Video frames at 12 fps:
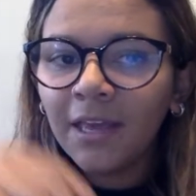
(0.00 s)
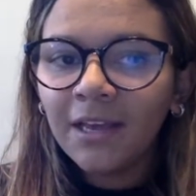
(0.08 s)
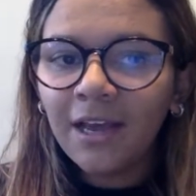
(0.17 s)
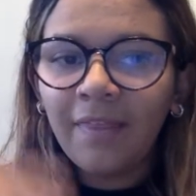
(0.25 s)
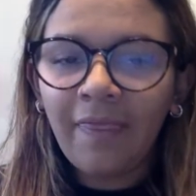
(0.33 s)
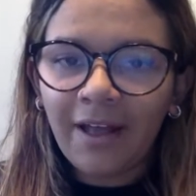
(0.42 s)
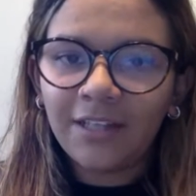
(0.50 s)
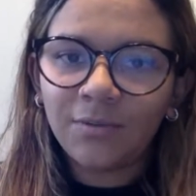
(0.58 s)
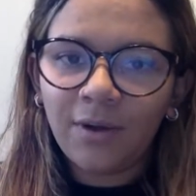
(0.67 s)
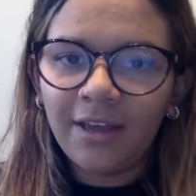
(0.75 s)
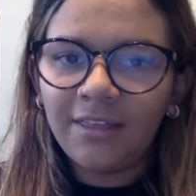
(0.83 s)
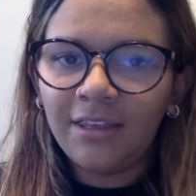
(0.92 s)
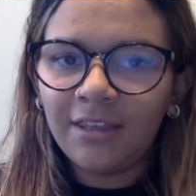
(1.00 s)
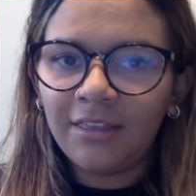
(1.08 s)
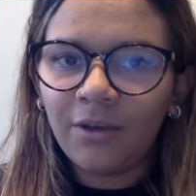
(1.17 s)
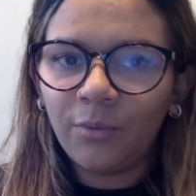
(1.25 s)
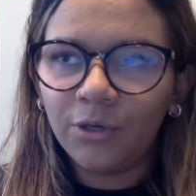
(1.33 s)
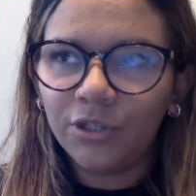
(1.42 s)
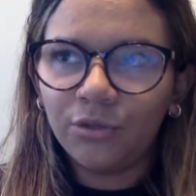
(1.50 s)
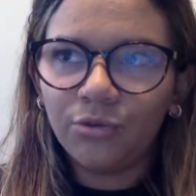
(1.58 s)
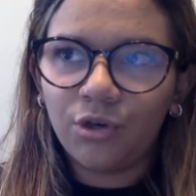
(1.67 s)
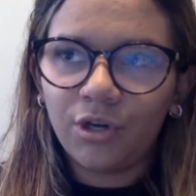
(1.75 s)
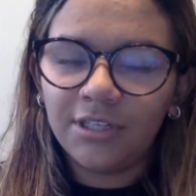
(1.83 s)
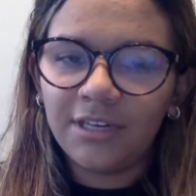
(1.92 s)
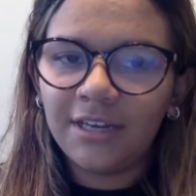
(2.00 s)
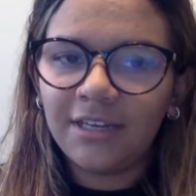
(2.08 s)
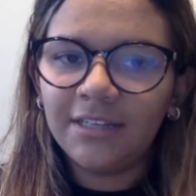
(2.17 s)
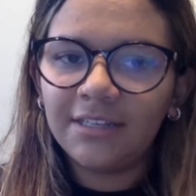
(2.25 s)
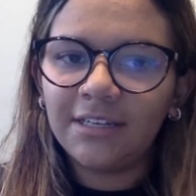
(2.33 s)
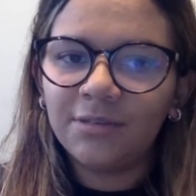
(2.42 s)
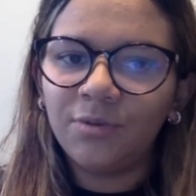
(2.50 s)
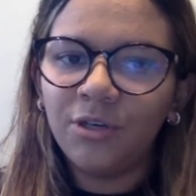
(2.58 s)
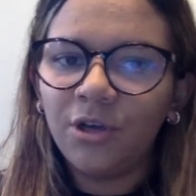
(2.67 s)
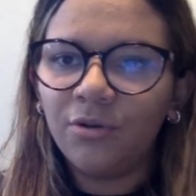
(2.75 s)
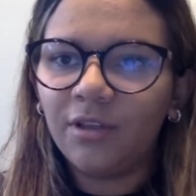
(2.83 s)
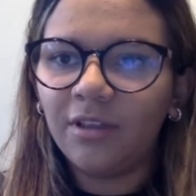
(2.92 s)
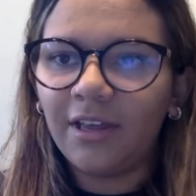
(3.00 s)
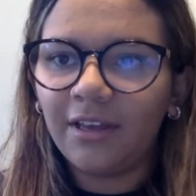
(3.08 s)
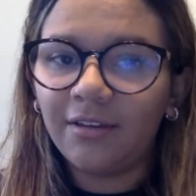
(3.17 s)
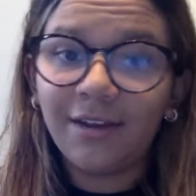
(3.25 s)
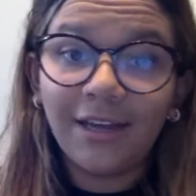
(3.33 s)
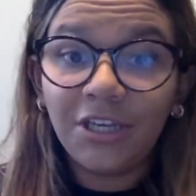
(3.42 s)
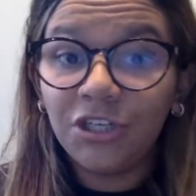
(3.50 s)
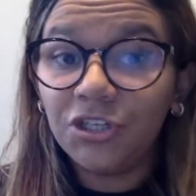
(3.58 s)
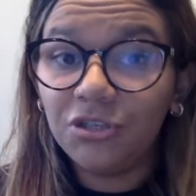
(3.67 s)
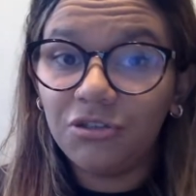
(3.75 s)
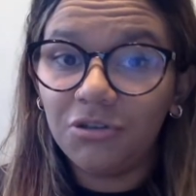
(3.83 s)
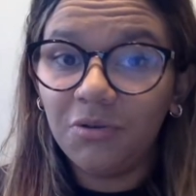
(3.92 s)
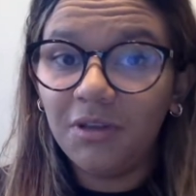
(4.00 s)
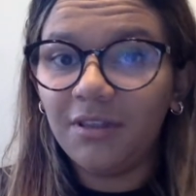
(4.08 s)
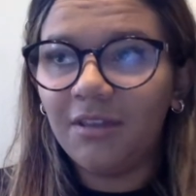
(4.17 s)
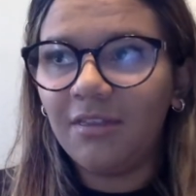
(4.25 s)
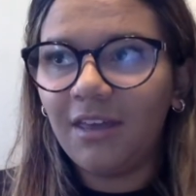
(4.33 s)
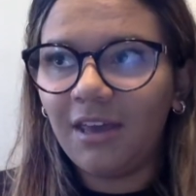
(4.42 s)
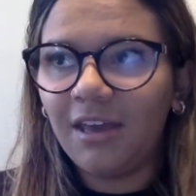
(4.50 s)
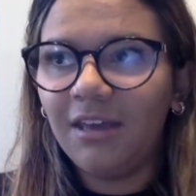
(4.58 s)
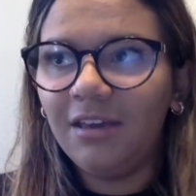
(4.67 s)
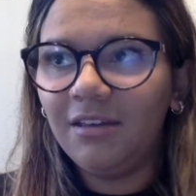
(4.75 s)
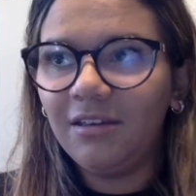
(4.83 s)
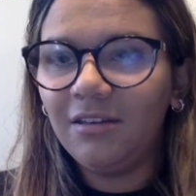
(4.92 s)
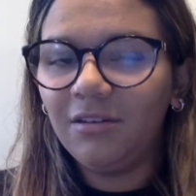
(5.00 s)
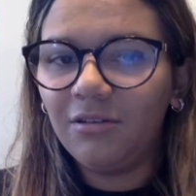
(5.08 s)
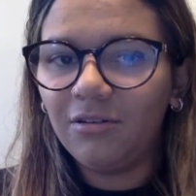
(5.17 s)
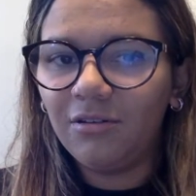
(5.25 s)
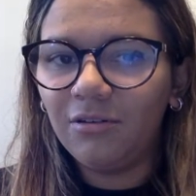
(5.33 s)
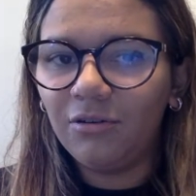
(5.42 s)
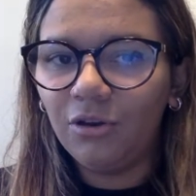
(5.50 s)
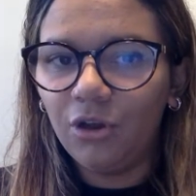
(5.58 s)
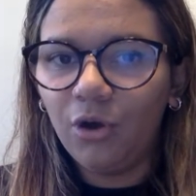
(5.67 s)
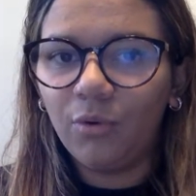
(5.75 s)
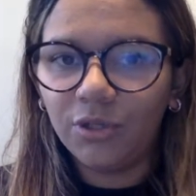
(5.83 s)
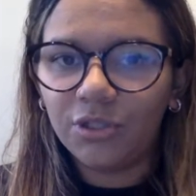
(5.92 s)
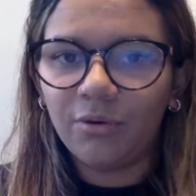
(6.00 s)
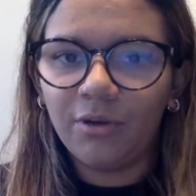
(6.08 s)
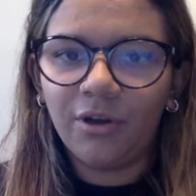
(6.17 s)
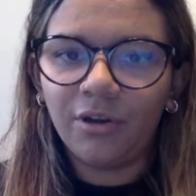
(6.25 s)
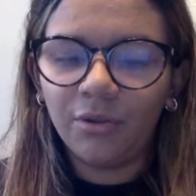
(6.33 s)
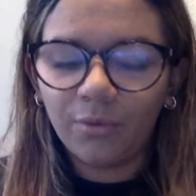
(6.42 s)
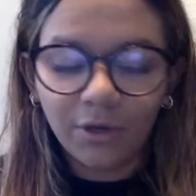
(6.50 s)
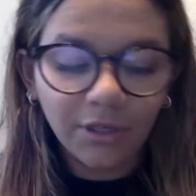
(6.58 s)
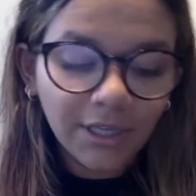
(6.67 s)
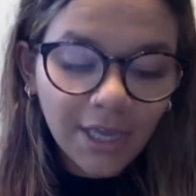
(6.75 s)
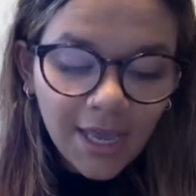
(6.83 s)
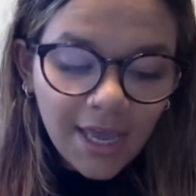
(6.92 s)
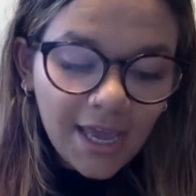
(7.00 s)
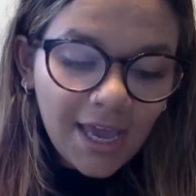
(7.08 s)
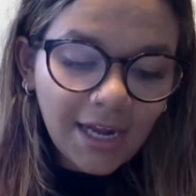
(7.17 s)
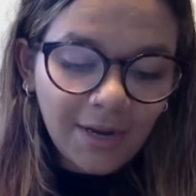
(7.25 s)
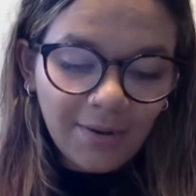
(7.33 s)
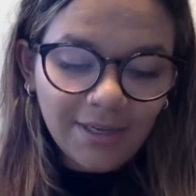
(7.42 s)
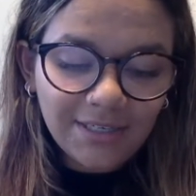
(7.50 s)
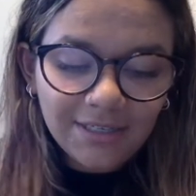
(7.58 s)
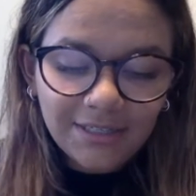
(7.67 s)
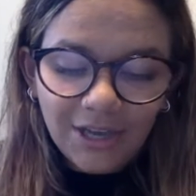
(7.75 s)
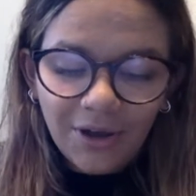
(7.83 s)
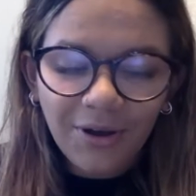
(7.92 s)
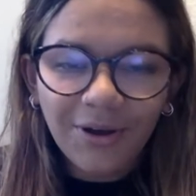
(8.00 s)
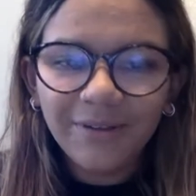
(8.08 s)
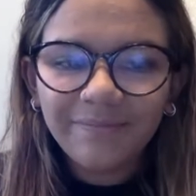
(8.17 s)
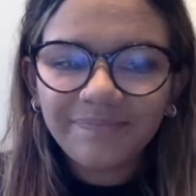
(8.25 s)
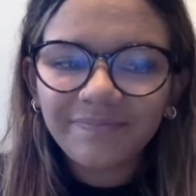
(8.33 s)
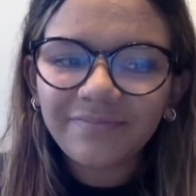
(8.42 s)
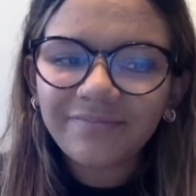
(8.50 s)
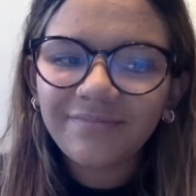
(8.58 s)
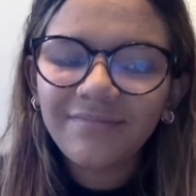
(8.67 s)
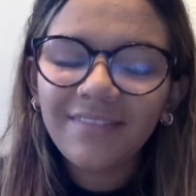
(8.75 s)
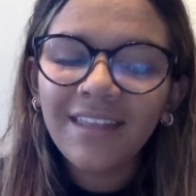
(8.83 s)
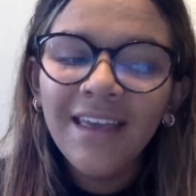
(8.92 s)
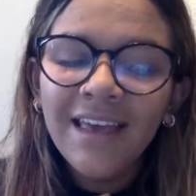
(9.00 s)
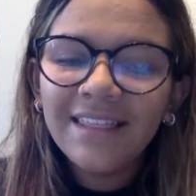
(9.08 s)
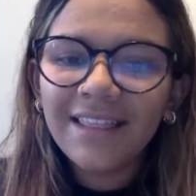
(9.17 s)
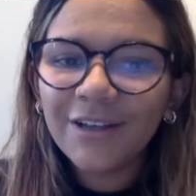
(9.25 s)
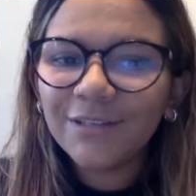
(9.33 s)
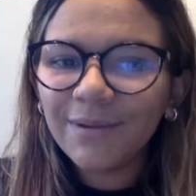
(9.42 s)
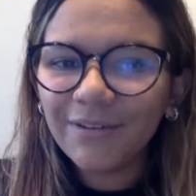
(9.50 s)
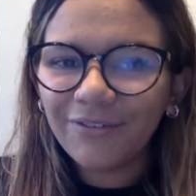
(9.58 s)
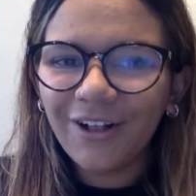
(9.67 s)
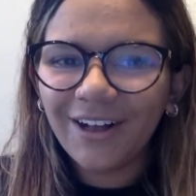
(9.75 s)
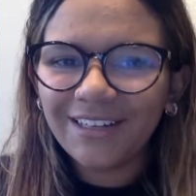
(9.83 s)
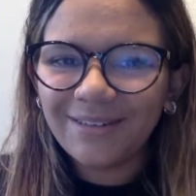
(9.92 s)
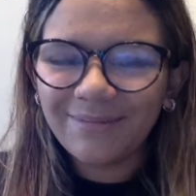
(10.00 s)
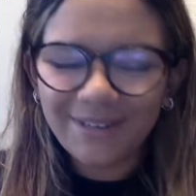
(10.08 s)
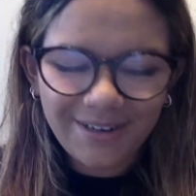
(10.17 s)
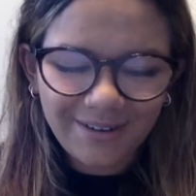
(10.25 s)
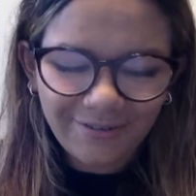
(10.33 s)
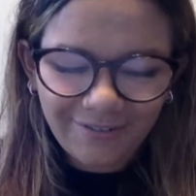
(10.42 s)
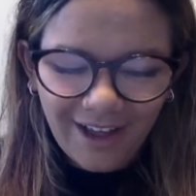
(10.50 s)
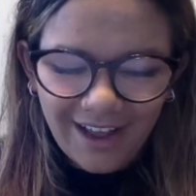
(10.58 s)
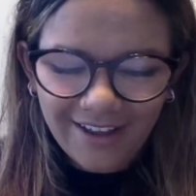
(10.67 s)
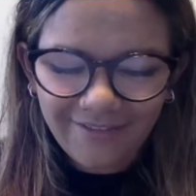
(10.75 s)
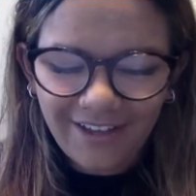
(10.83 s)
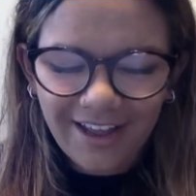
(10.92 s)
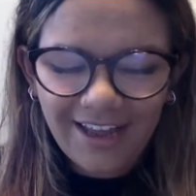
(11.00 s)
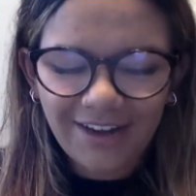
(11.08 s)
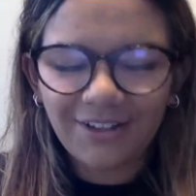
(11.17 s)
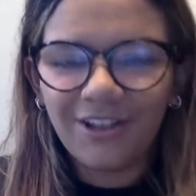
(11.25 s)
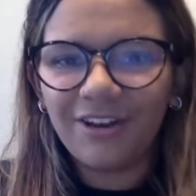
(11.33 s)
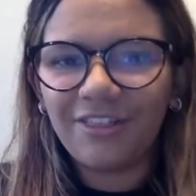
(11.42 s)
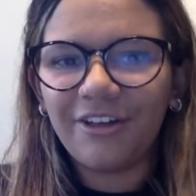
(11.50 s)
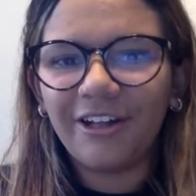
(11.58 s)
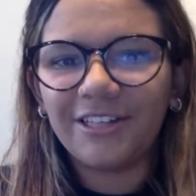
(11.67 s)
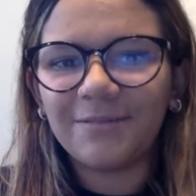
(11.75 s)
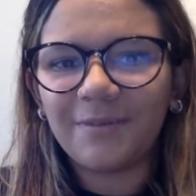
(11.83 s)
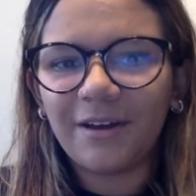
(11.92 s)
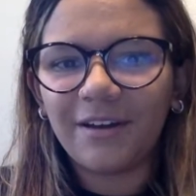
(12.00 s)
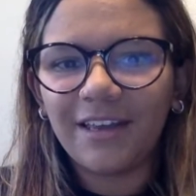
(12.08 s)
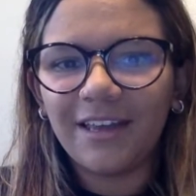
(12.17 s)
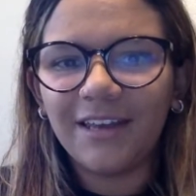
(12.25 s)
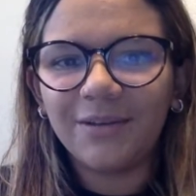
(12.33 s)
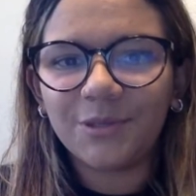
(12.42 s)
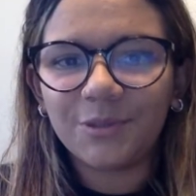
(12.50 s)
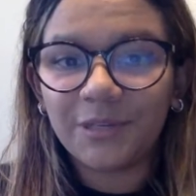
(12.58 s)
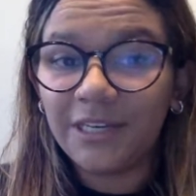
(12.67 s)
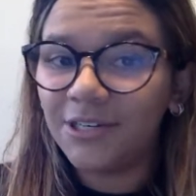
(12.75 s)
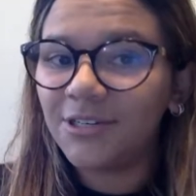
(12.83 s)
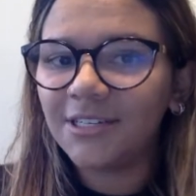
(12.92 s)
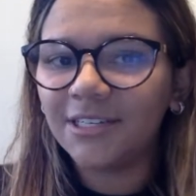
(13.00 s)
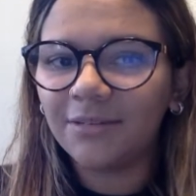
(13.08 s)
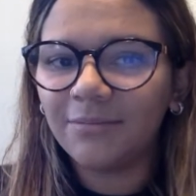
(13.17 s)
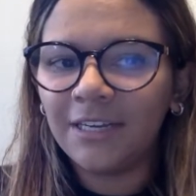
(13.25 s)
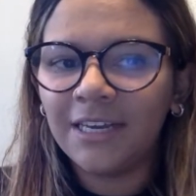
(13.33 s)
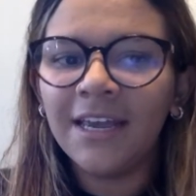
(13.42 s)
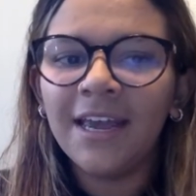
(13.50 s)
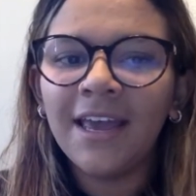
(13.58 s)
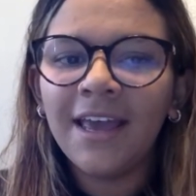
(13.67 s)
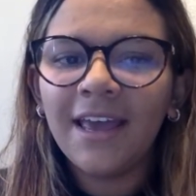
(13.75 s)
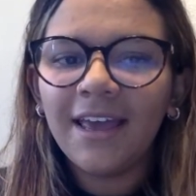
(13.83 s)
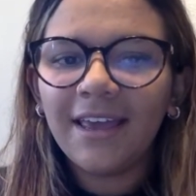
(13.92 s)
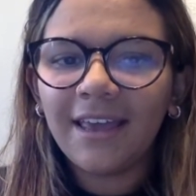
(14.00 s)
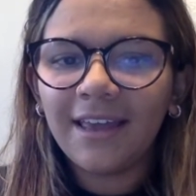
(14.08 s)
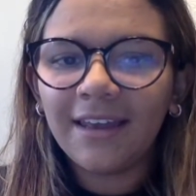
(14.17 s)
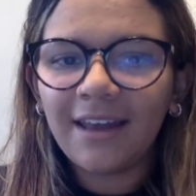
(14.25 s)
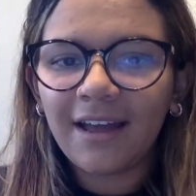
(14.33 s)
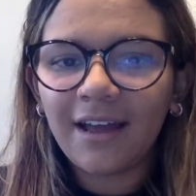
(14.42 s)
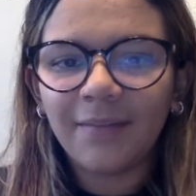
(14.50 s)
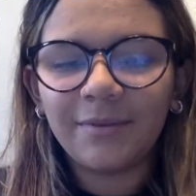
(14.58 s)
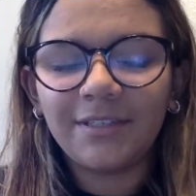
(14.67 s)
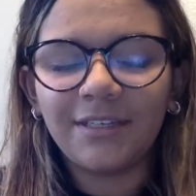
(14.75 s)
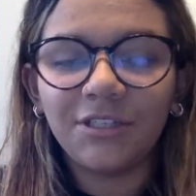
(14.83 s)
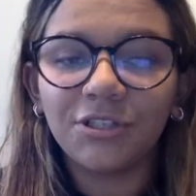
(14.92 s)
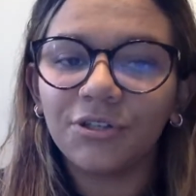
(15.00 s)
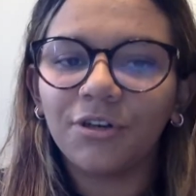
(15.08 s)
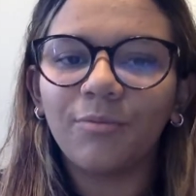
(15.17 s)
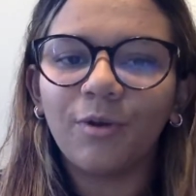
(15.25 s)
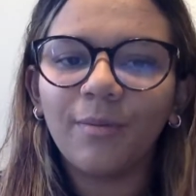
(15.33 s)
And that's why I think that we're so drawn to Nike, is because we know that like Nike just do it, that they know what's going on in the world. Anyways, so that was my vlog number 5. I had a lot of thoughts about it, and it was really interesting to me, and I'm excited to learn more